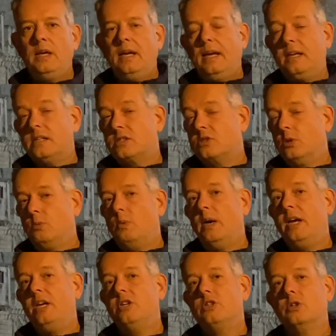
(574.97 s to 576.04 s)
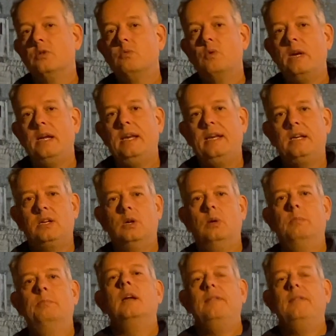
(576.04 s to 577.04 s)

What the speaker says: it's somewhere you should really come